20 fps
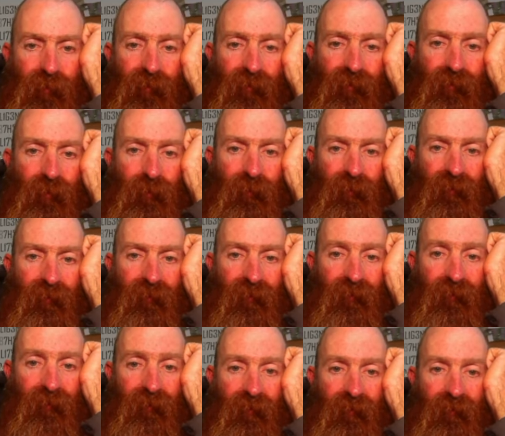Performance
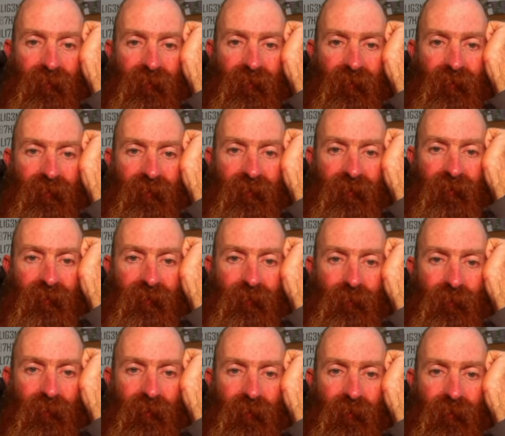issues.
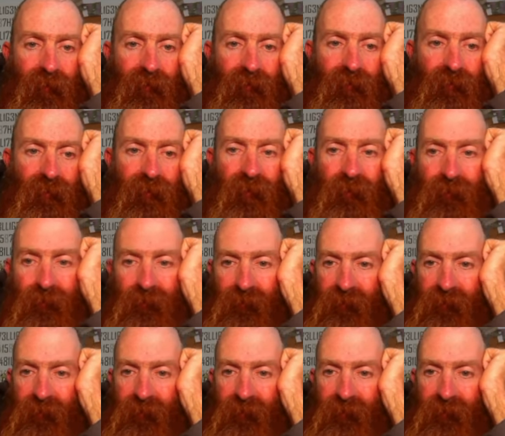My live stream.